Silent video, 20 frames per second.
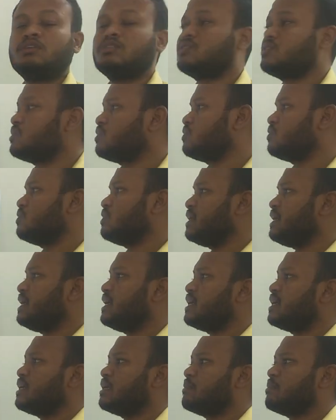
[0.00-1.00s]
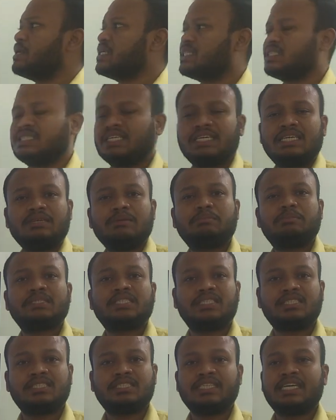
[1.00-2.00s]
So here a mixing
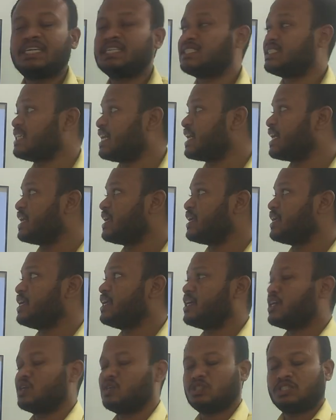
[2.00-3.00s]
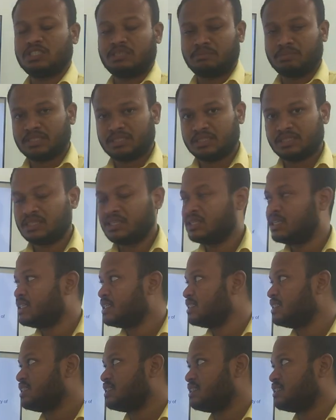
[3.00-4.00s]
pesticide secondary dilution method.
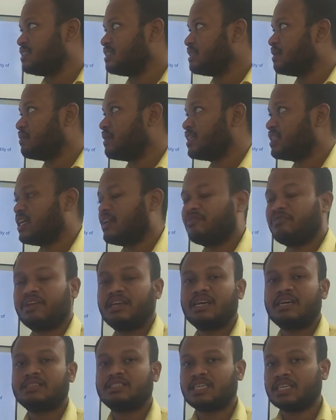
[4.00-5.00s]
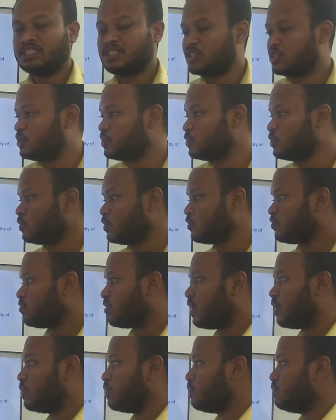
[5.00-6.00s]
This is the method we suggest you to
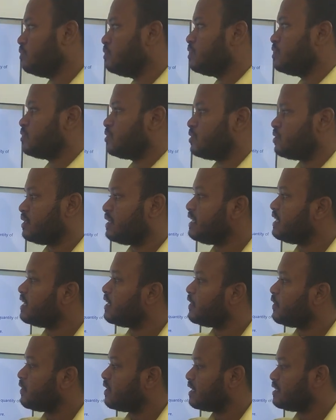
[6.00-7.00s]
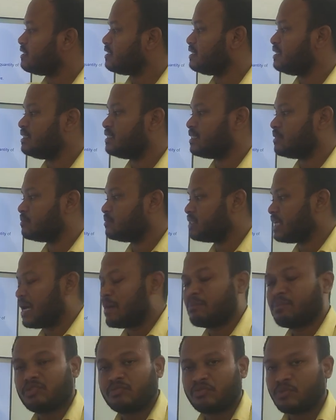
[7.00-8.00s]
follow. So here you can see some
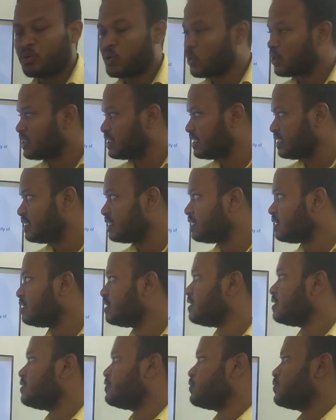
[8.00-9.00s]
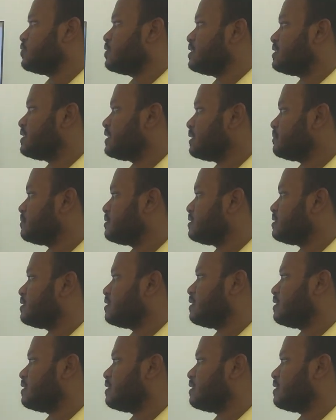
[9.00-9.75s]
sample photos here. So the steps: